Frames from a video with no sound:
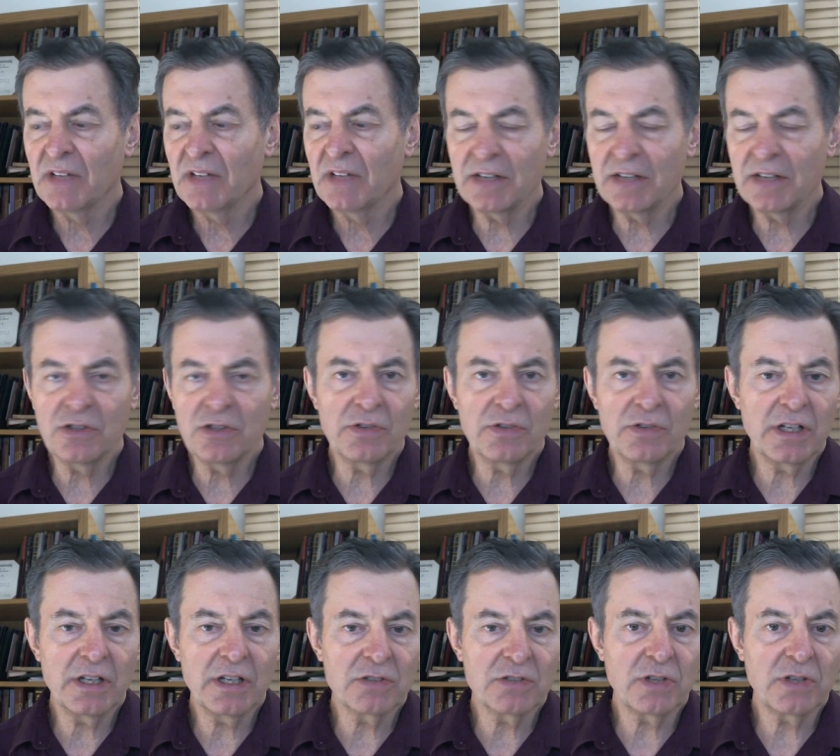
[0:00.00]
I do,
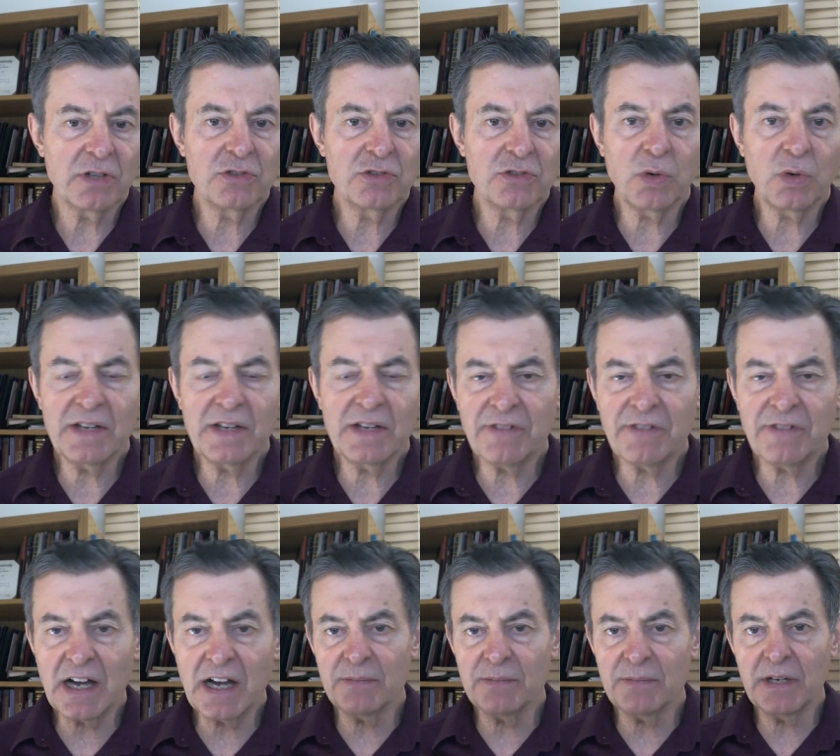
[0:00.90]
you know, so it's
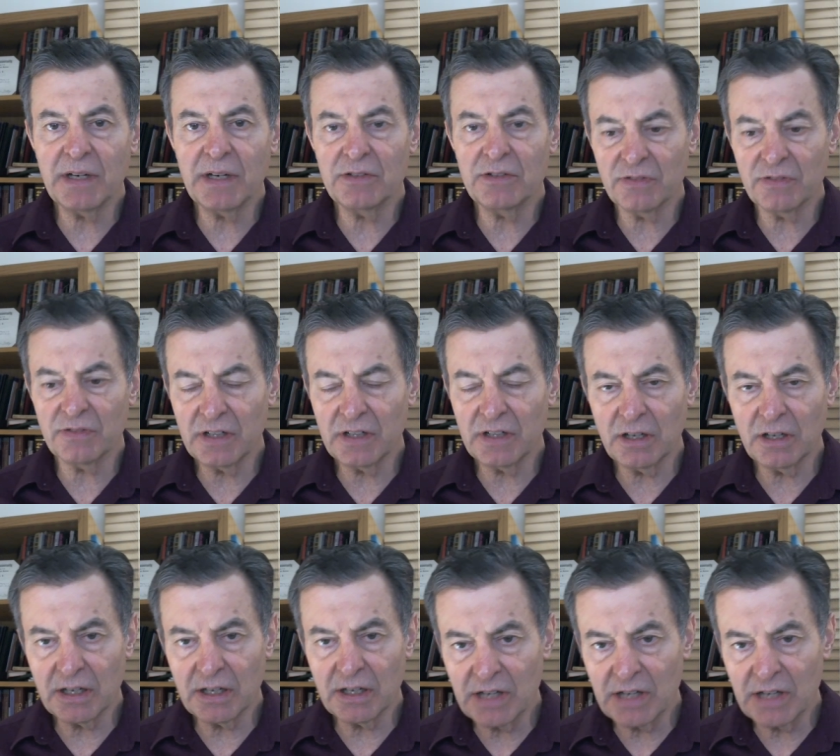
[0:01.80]
25 minutes of it. You
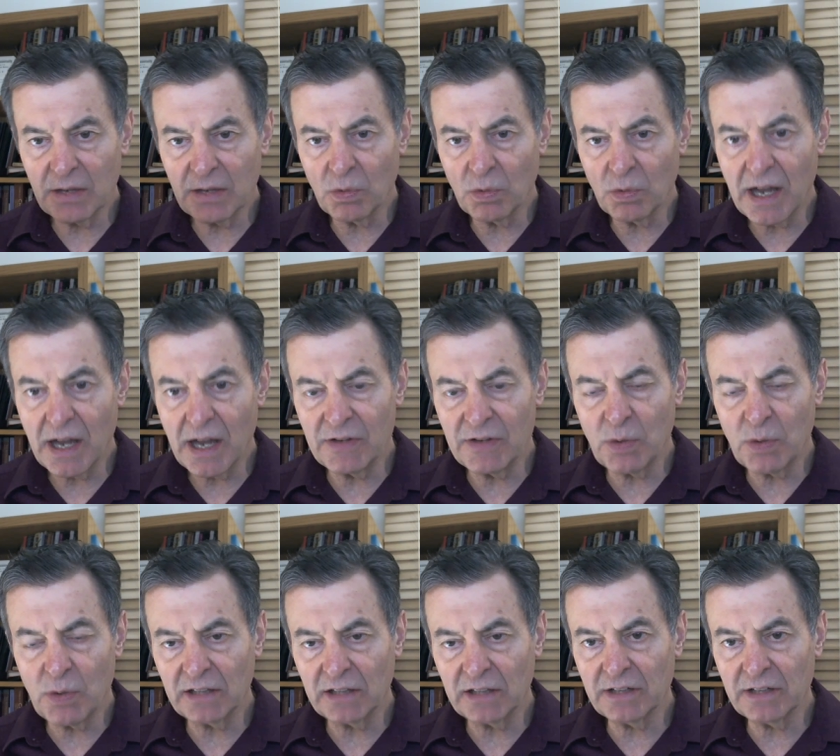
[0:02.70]
know, heavy
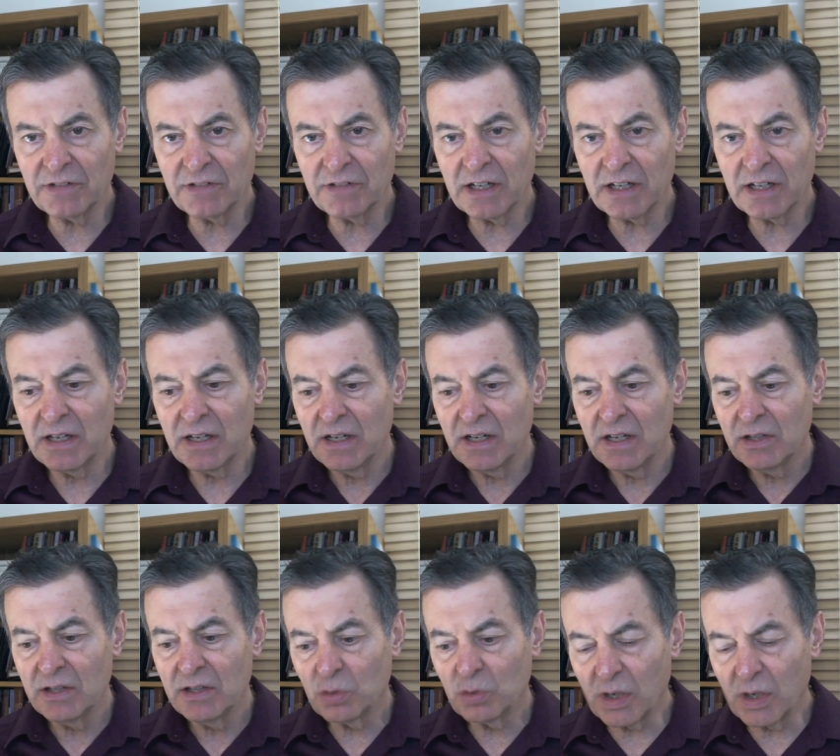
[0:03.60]
weightlifting,
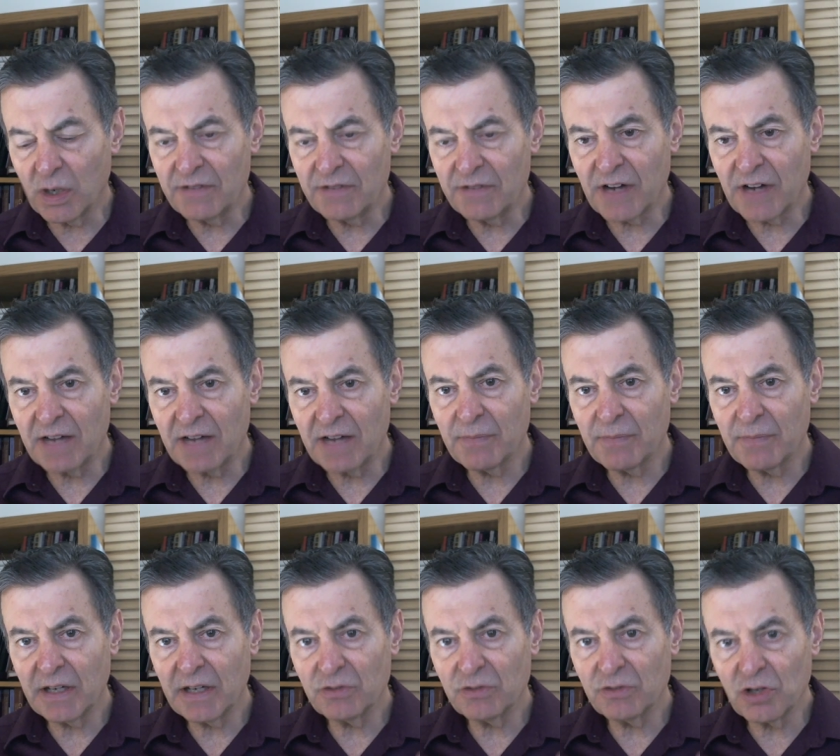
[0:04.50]
25
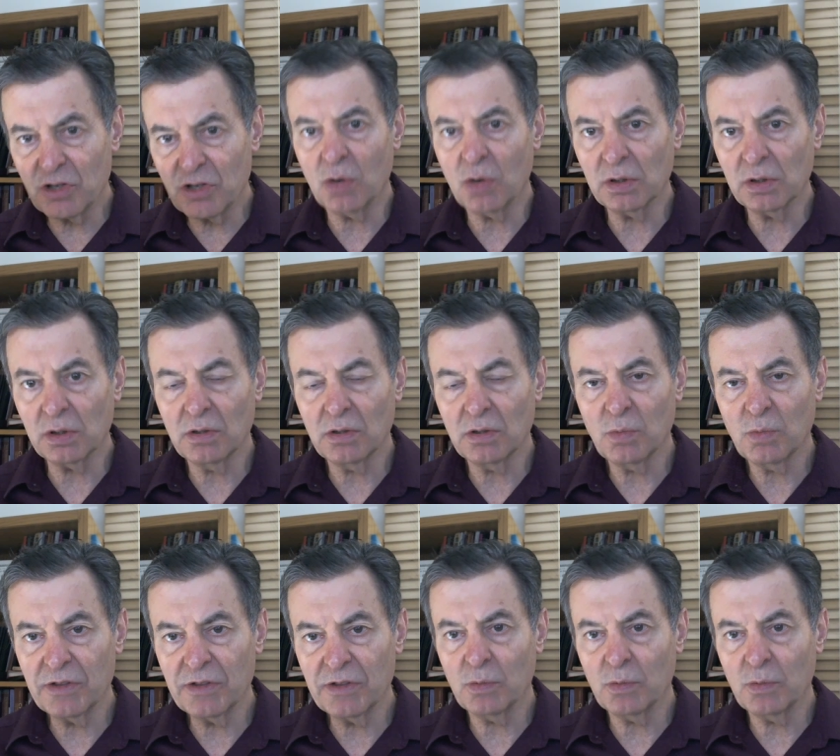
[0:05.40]
minutes total
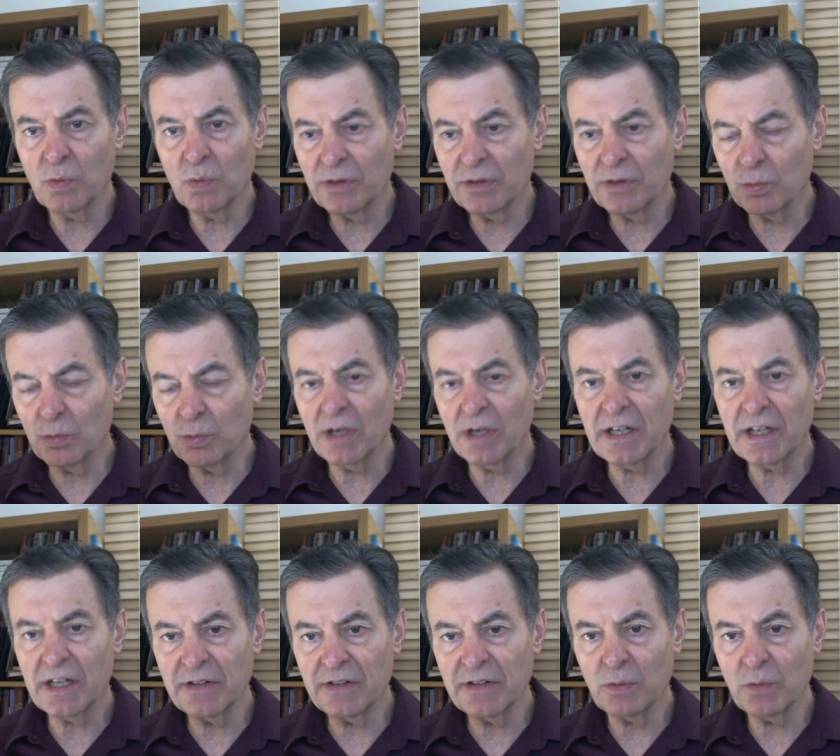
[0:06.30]
with the
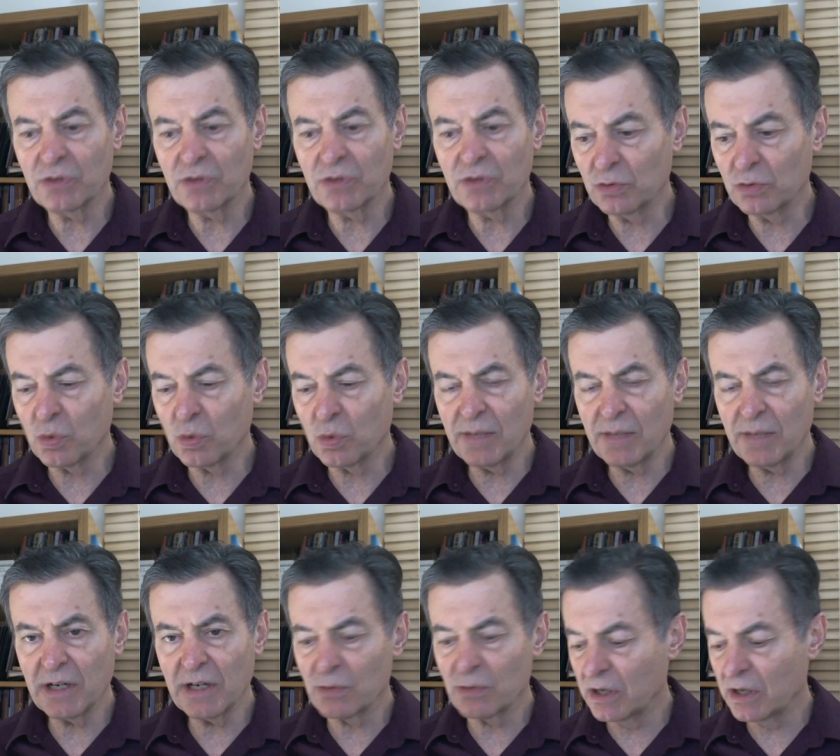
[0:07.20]
running, and so
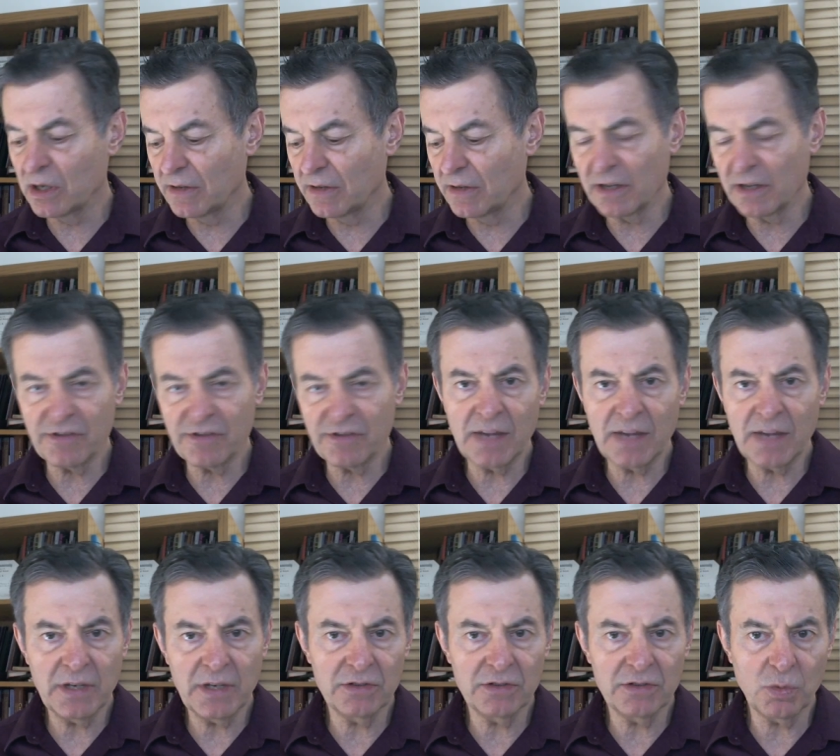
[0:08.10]
20-minute run and then
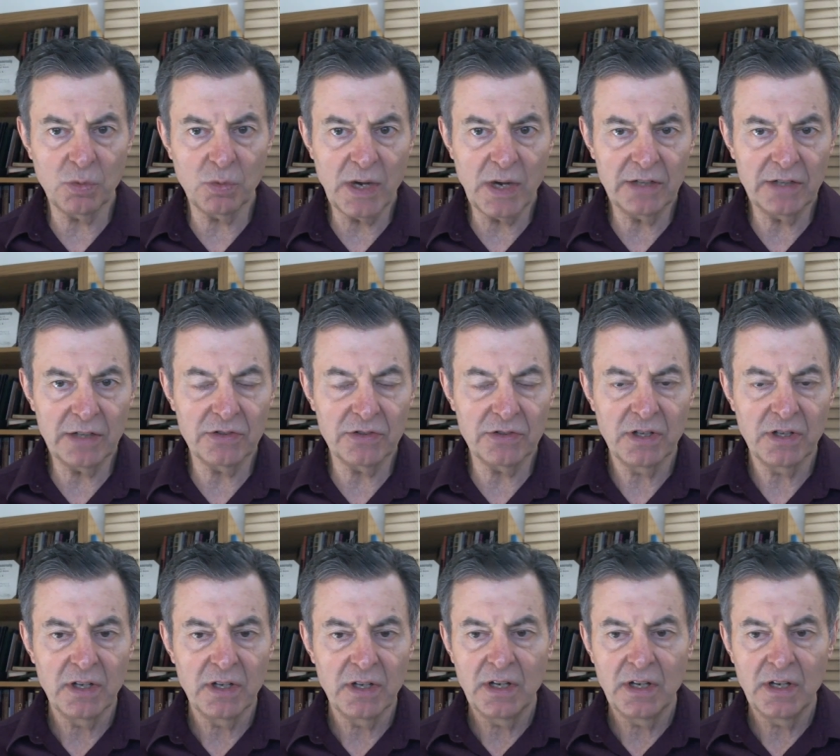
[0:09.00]
5 minutes of weights